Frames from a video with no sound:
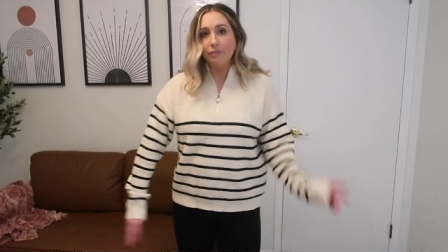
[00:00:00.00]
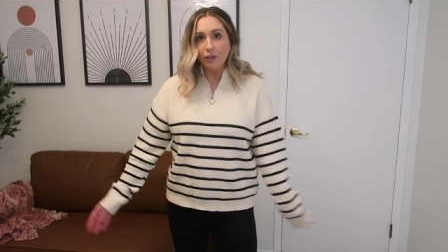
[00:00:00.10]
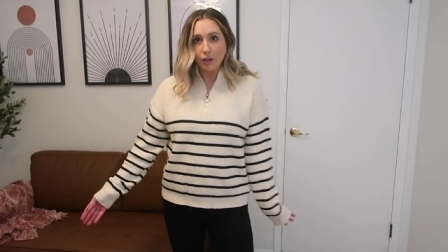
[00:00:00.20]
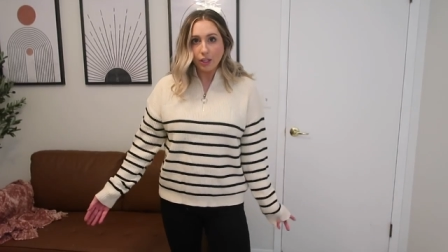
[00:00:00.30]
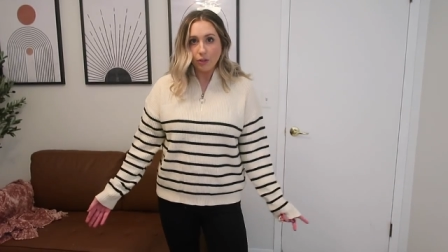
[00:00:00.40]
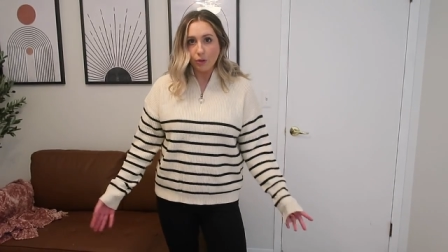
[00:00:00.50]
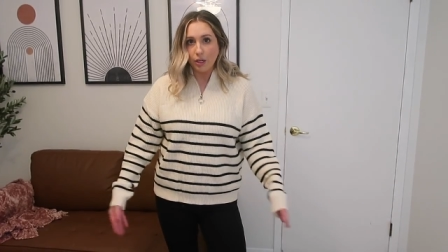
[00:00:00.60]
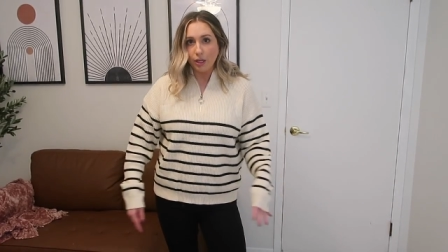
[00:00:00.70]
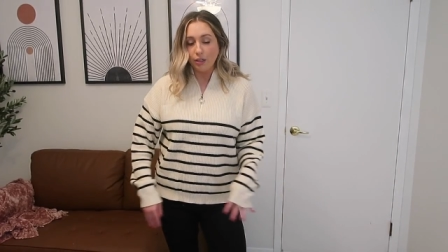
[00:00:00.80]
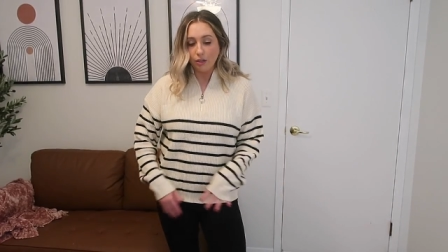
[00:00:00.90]
feel like you
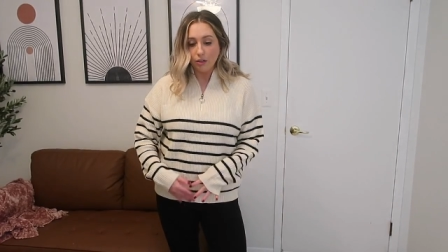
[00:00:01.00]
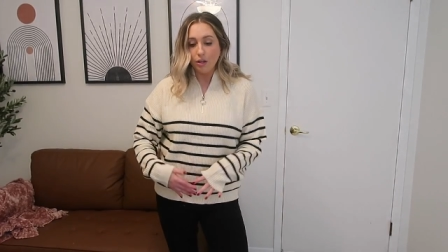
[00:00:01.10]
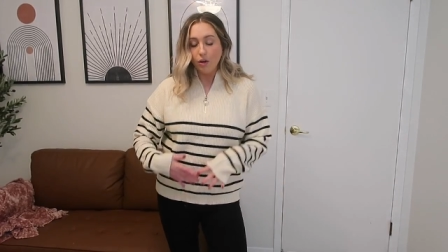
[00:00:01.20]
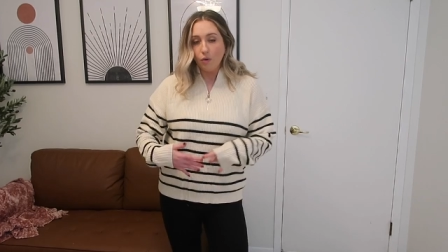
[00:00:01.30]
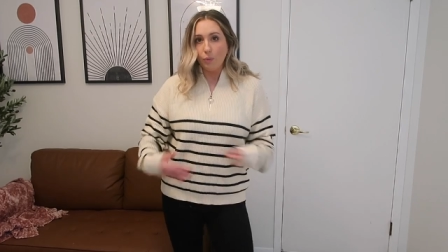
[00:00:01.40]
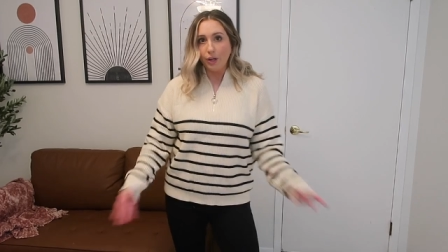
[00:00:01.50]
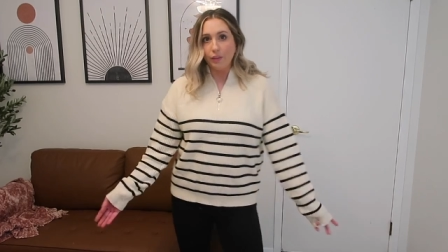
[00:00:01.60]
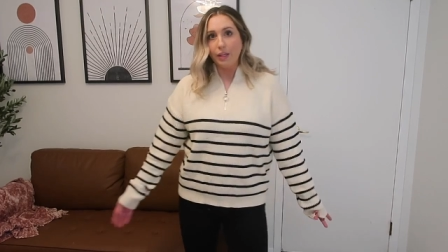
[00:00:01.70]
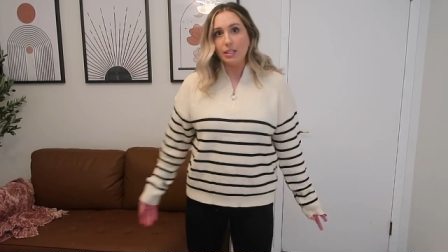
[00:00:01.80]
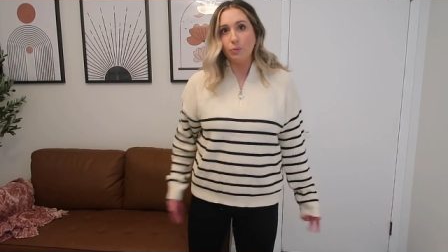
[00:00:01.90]
can wear
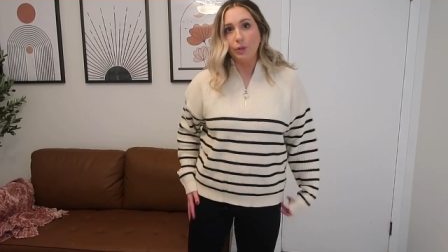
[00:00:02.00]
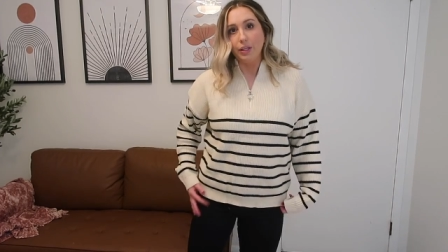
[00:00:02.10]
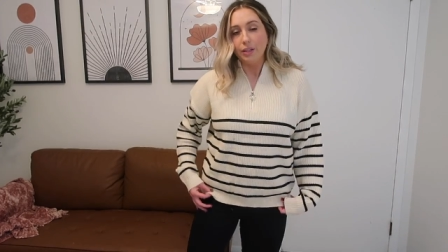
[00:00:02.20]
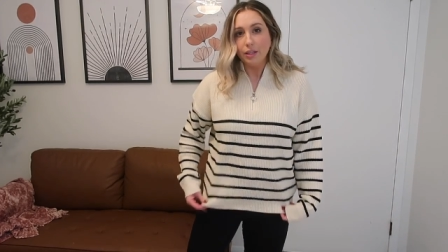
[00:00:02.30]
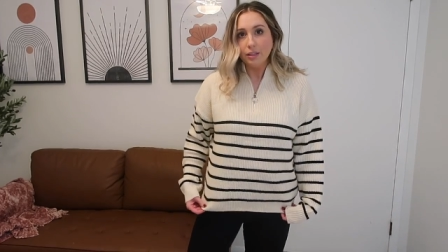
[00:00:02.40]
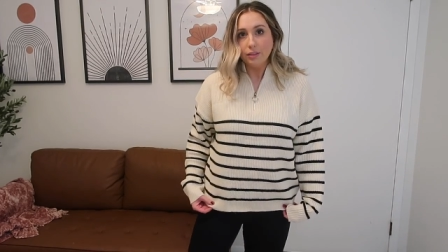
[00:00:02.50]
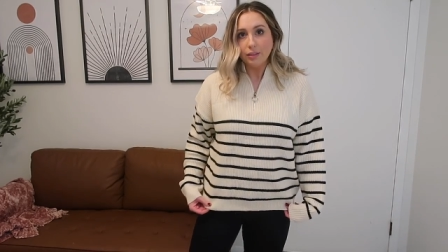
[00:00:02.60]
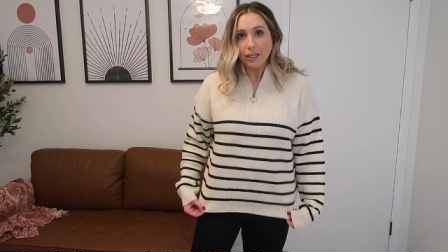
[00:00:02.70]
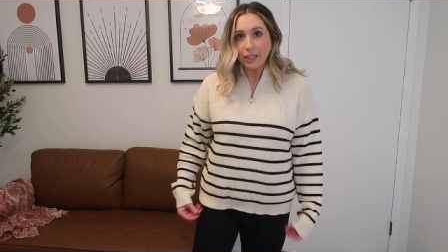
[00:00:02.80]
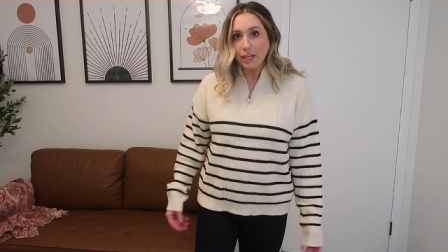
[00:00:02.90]
this with
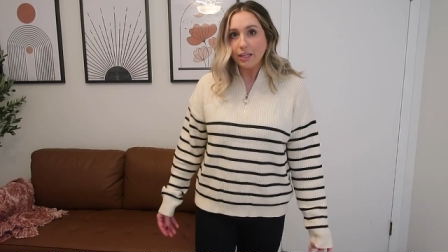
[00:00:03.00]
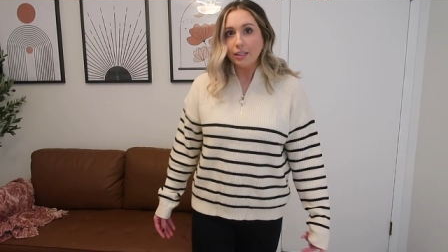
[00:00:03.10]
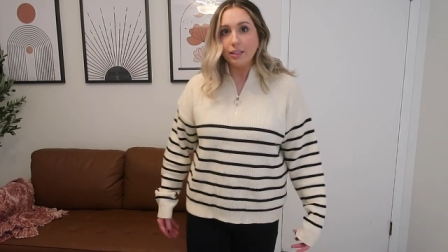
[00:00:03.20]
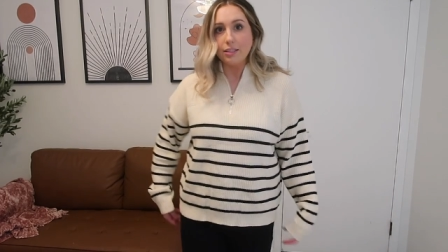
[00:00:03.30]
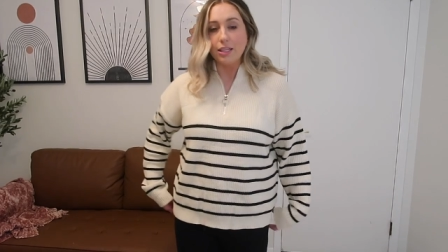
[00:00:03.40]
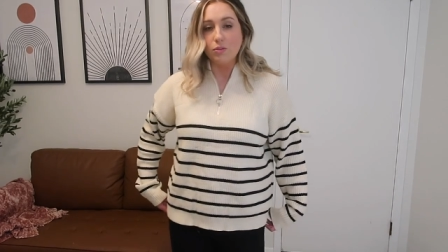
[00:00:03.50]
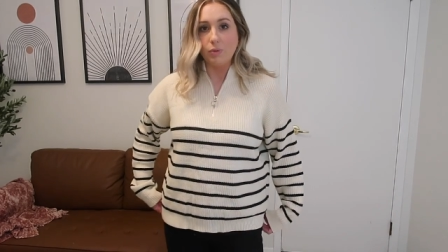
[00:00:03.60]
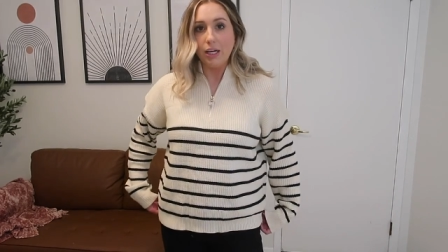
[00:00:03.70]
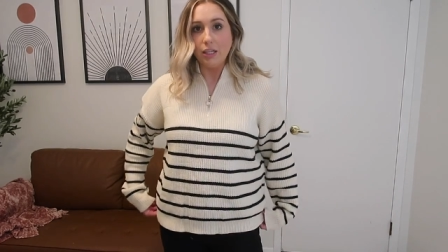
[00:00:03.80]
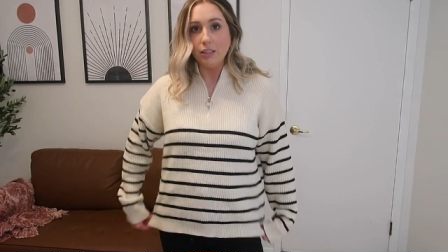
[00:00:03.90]
leggings as
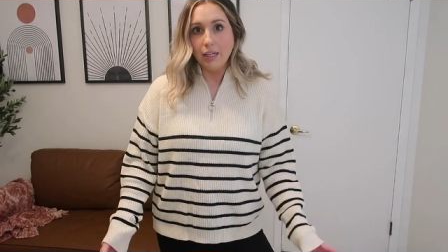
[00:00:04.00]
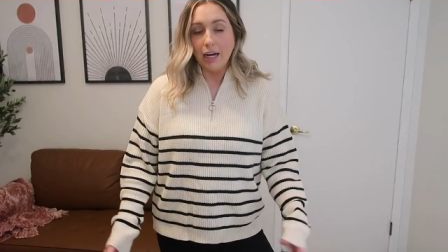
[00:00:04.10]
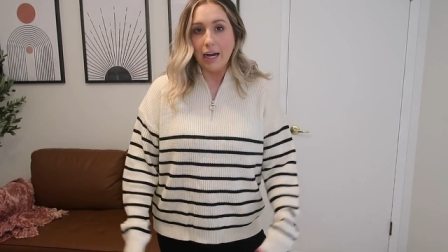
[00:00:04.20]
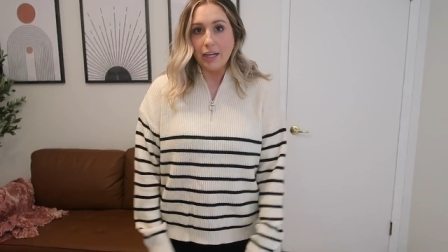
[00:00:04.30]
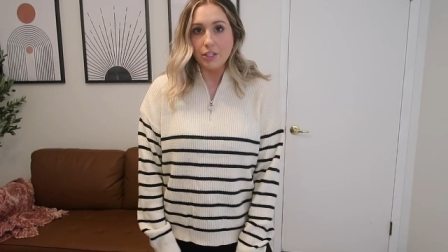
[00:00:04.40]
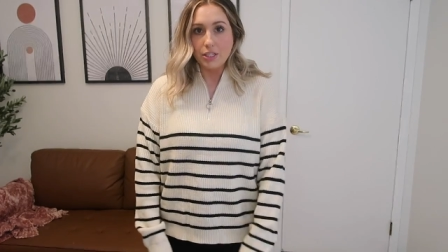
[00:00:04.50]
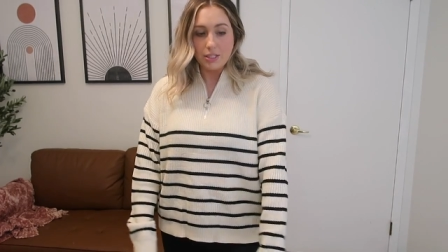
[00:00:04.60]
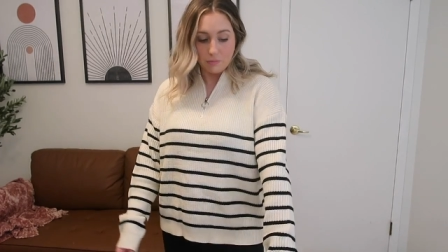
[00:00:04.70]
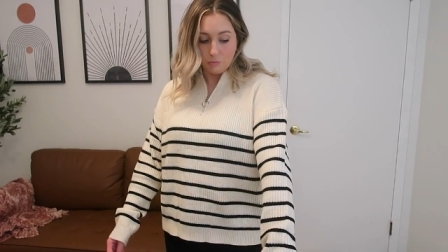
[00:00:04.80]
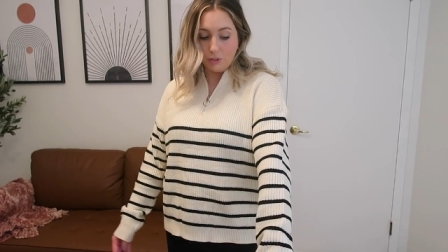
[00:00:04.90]
well. I
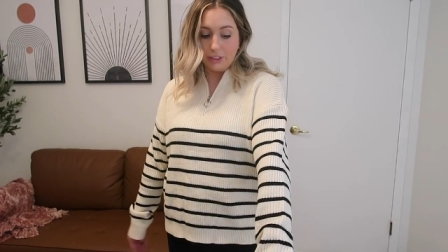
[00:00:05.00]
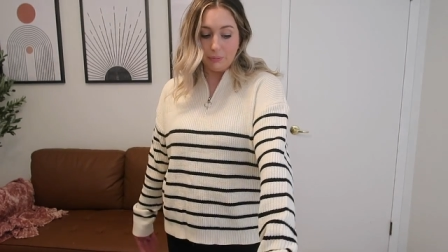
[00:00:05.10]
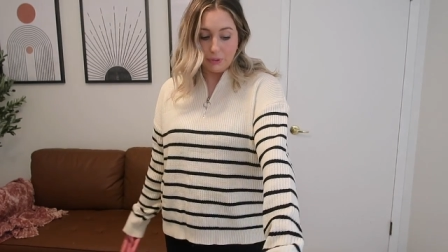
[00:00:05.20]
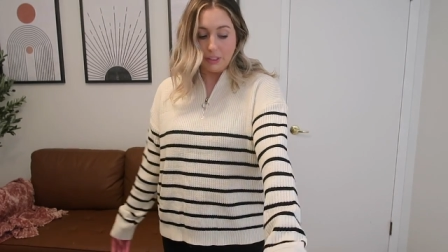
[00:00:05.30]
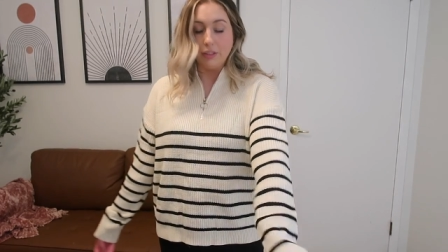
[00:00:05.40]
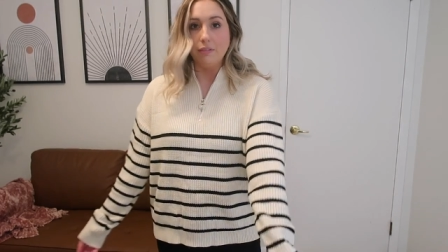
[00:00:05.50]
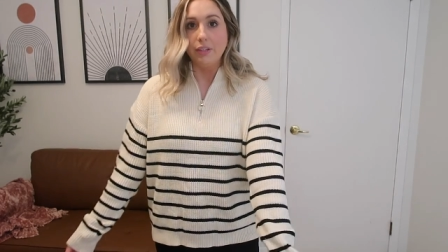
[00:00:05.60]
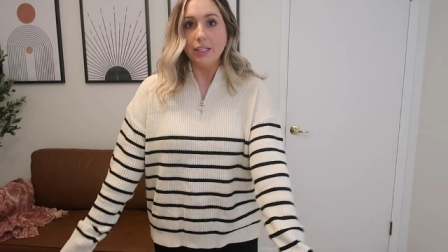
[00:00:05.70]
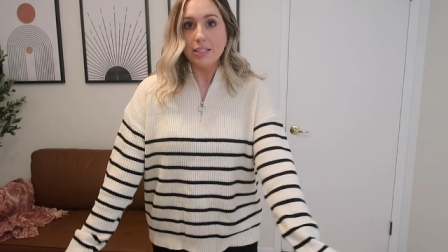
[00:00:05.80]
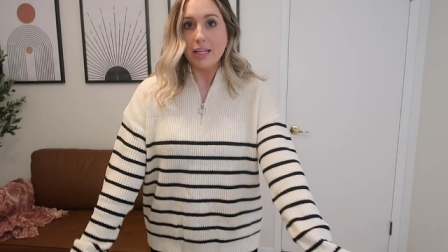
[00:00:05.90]
just really, really love
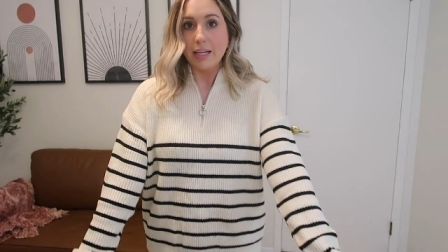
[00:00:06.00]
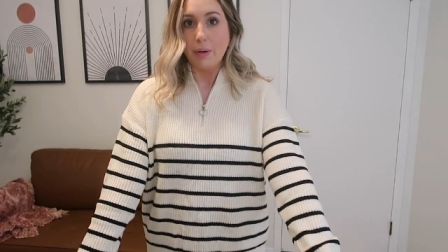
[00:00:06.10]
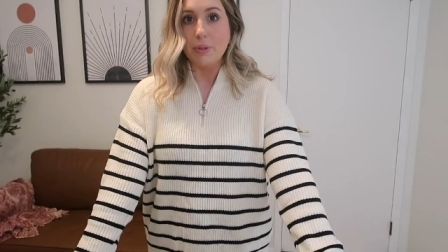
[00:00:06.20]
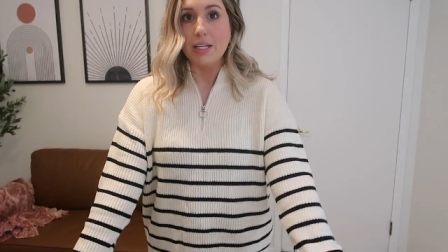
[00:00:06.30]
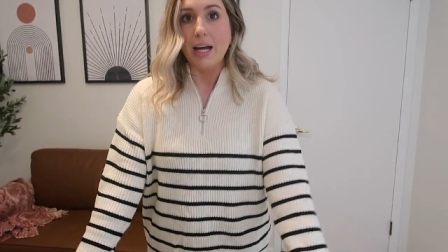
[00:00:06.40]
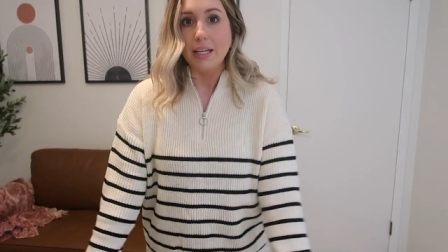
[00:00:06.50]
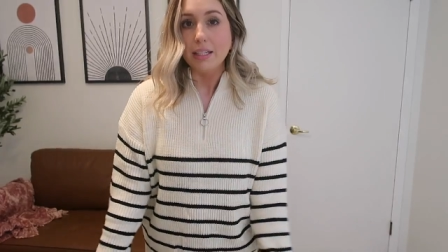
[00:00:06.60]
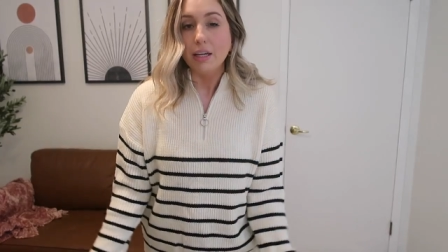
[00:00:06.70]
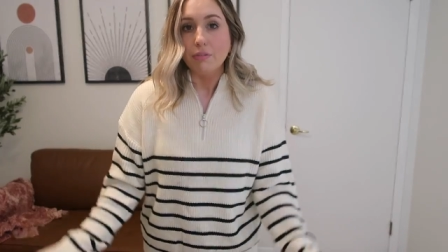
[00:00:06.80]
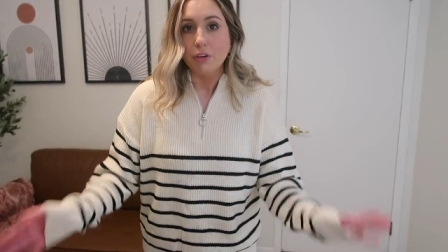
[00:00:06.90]
this and I was eyeing it